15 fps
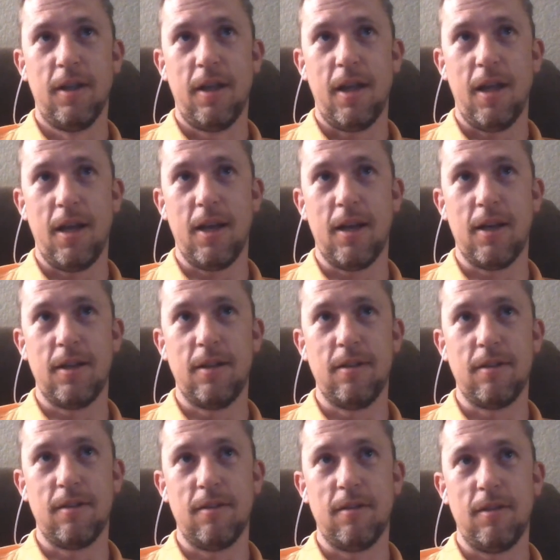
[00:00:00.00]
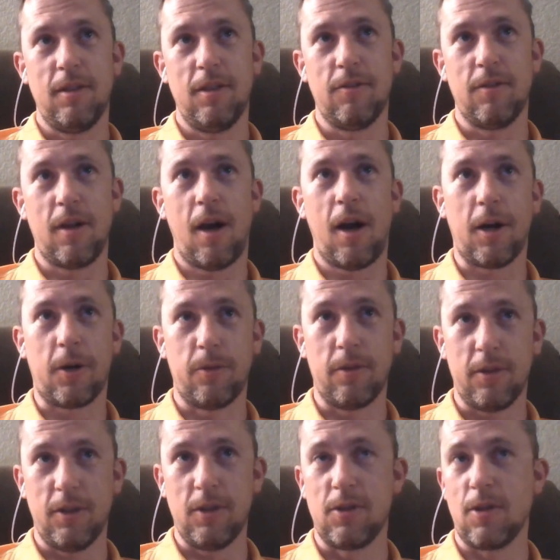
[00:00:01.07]
and even
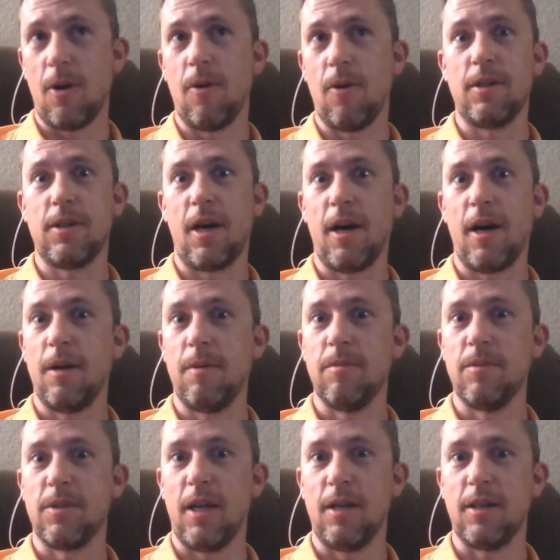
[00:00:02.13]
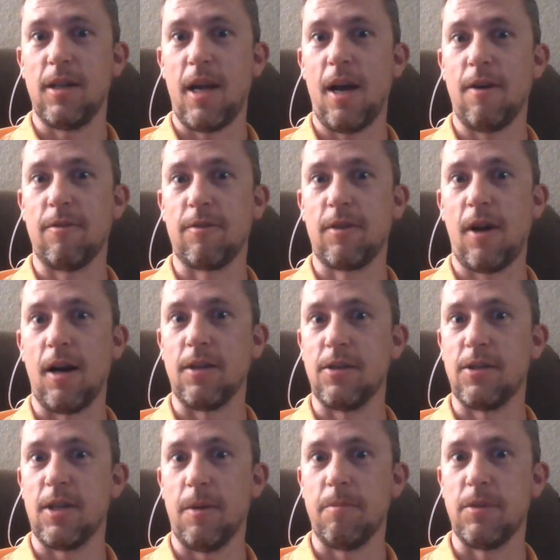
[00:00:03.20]
awkwardly so at times, and to have
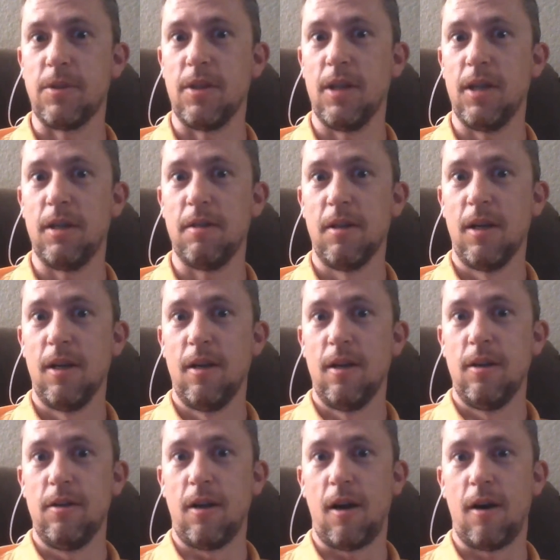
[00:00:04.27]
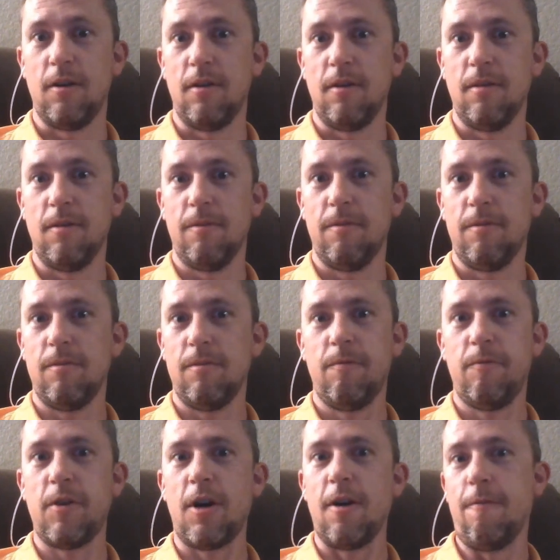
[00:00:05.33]
concepts that are
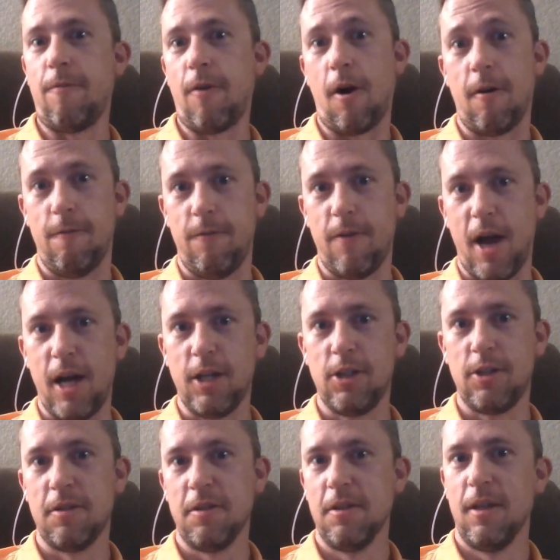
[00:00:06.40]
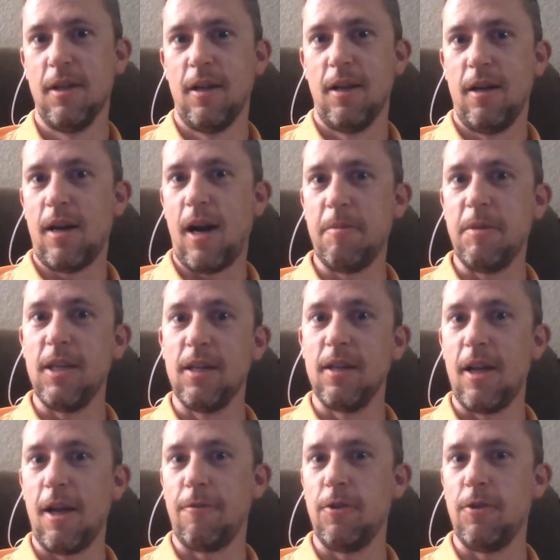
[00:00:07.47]
very far-fetched. I mean,
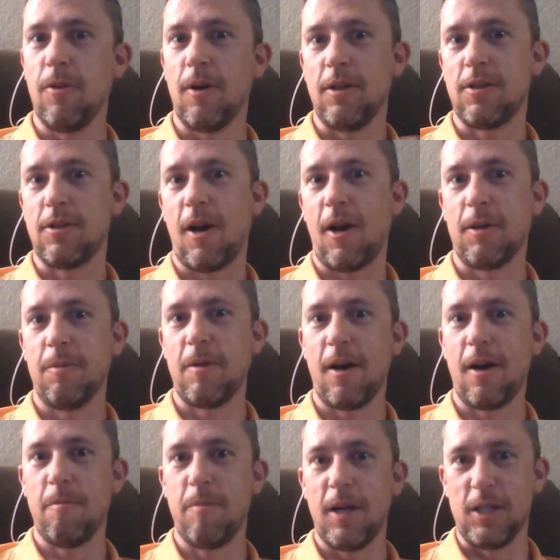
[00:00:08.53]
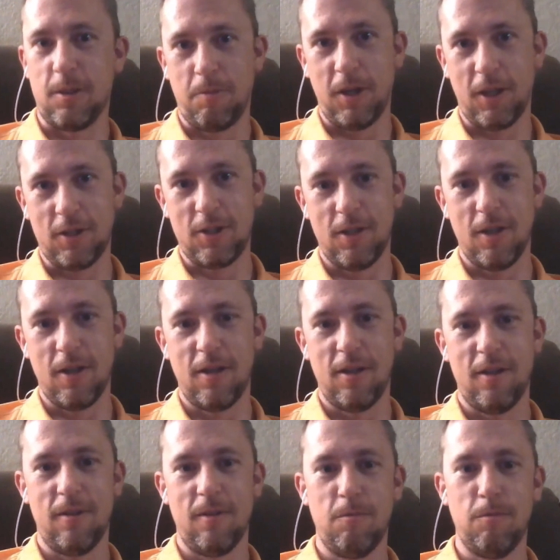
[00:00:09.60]
if you want to talk about a Best Picture
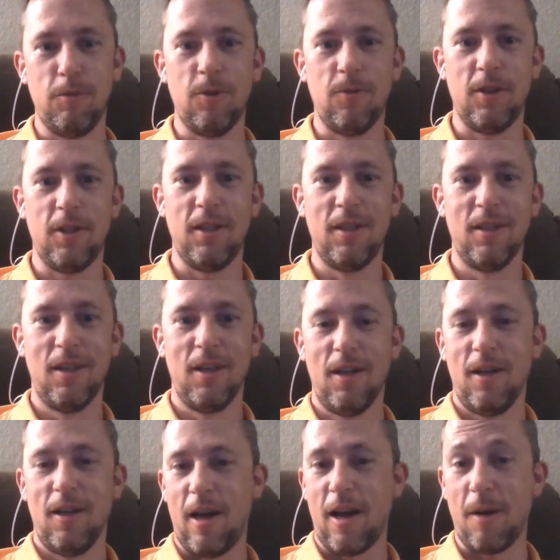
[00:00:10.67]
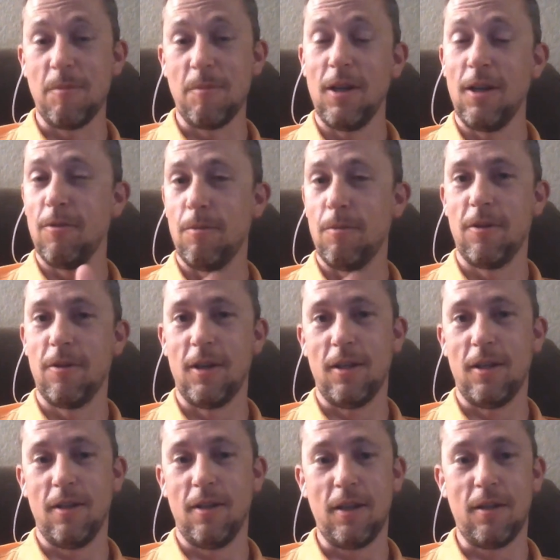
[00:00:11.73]
movie, and I'm going to even put
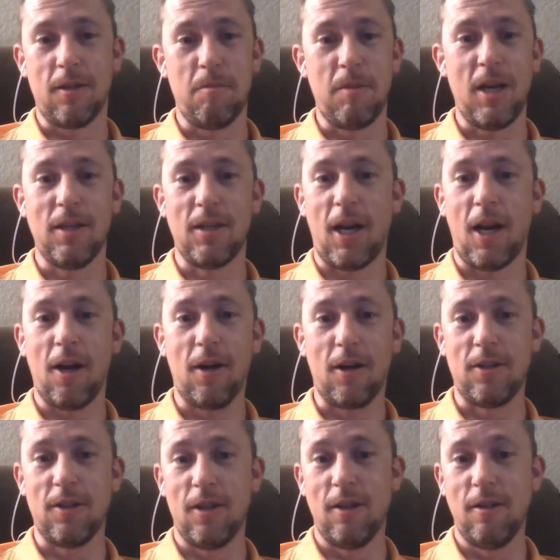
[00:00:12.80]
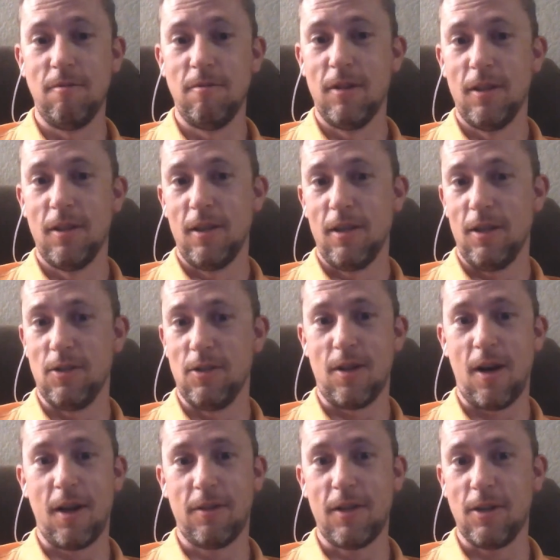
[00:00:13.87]
it like the main character is
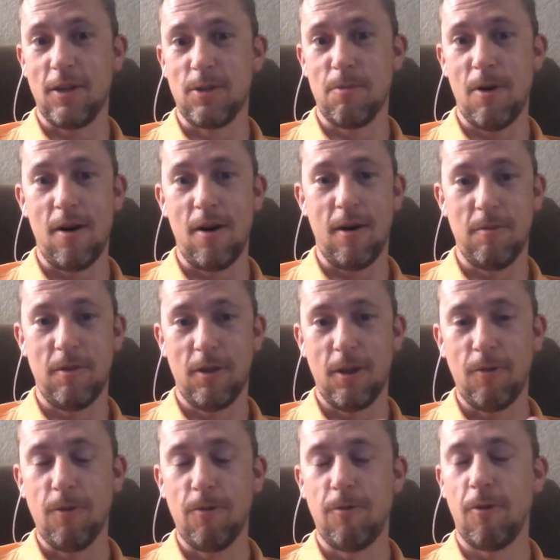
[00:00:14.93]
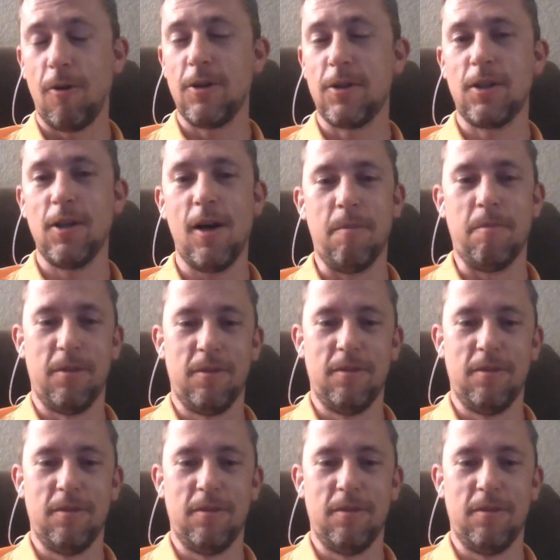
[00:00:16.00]
not that smart. I'm going to give you Forrest Gump,